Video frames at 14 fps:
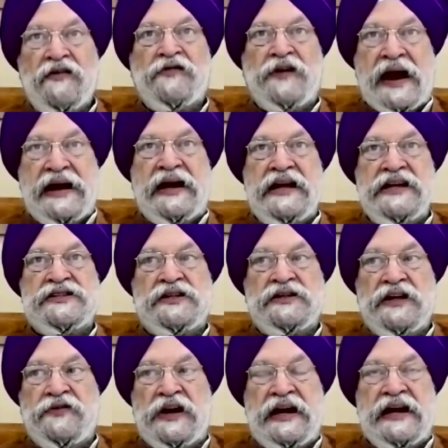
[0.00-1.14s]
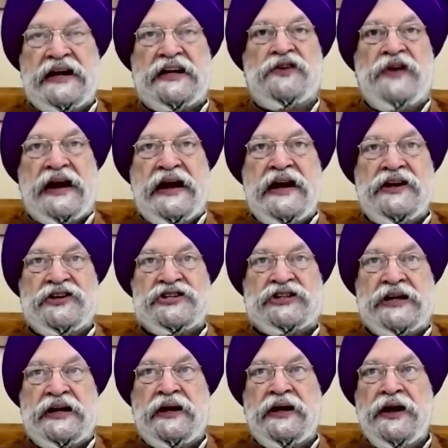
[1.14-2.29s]
findings, the verdict is very
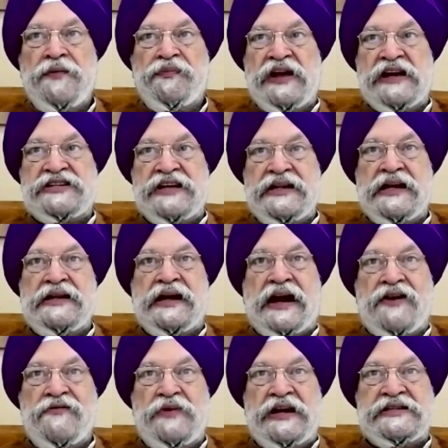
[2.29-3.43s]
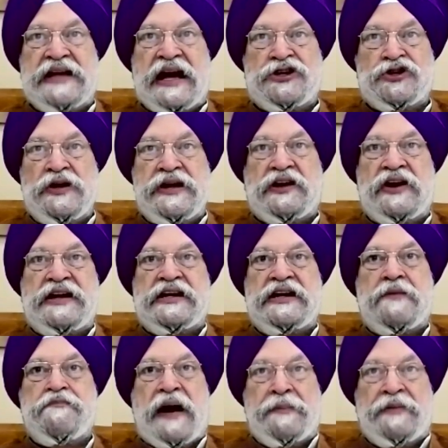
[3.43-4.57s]
interesting. They said that the government has actually created
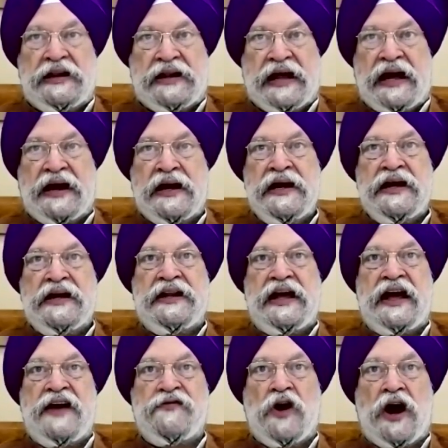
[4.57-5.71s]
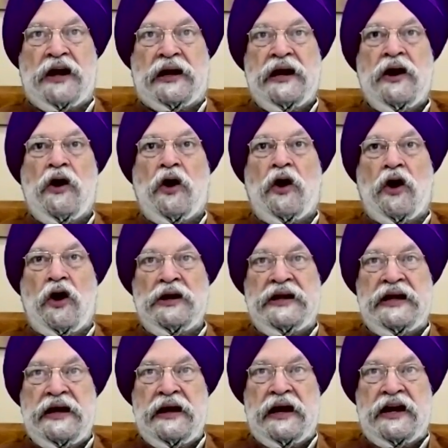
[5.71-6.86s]
a bubble there. They have got all
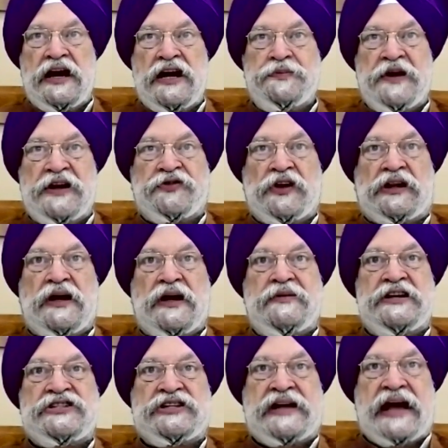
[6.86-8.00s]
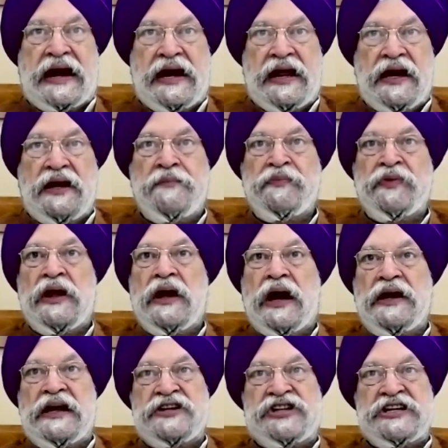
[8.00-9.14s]
the arrangements for thermal scanning.
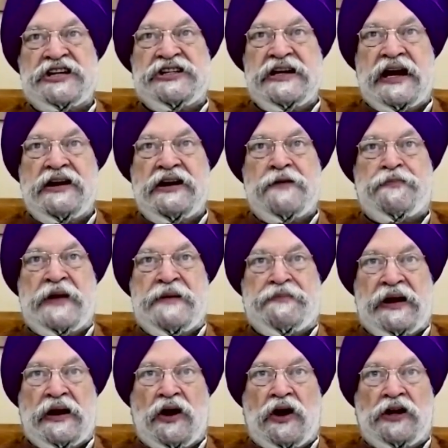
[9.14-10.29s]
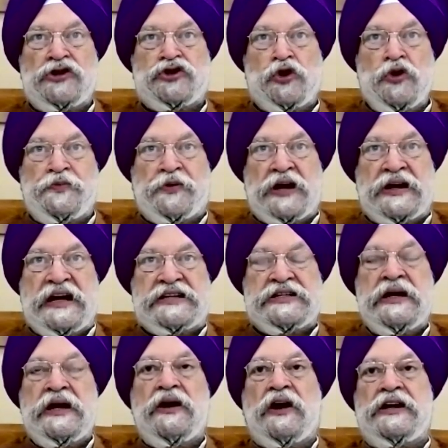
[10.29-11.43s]
There are 1,600 people on the two projects.
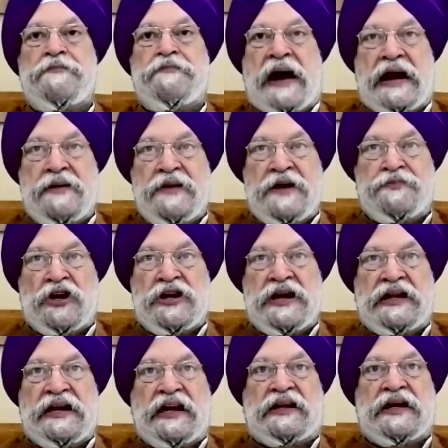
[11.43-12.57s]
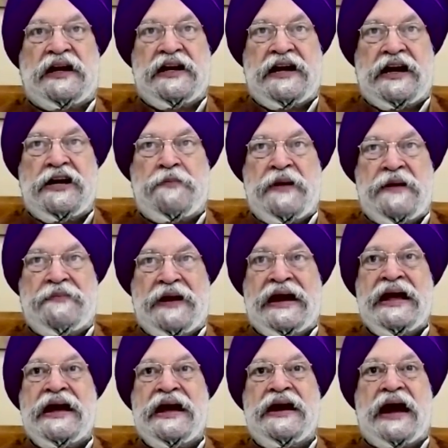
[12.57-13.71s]
On the Parliament project, there are 1,300 people,
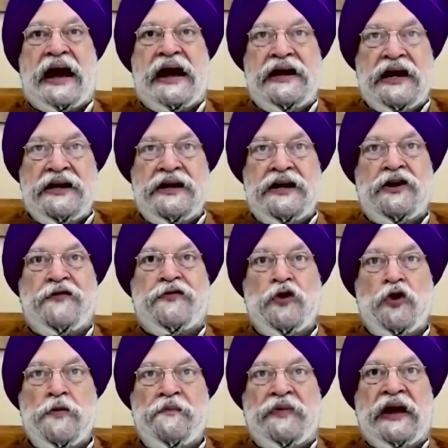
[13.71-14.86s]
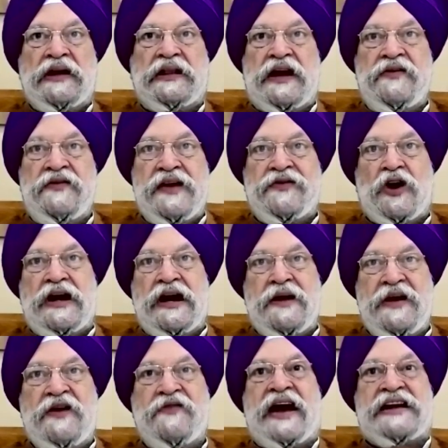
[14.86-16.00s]
900 of whom, and we have already
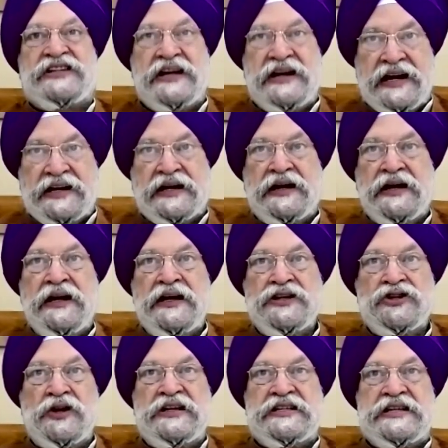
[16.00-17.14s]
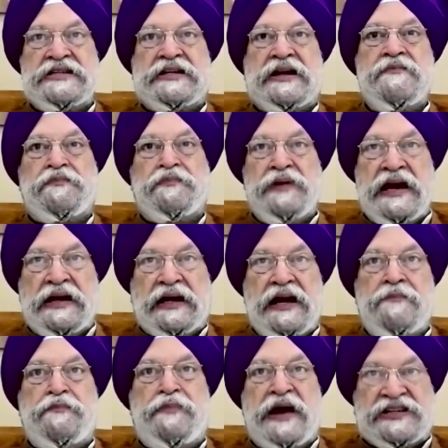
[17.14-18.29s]
been vaccinated. So this is
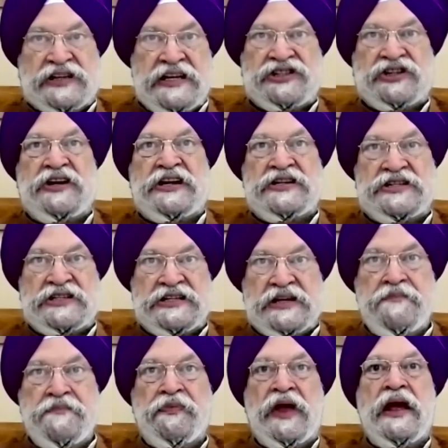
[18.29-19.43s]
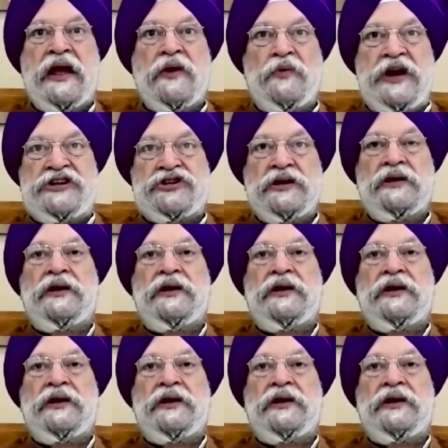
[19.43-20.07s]
completely baseless criticism, which,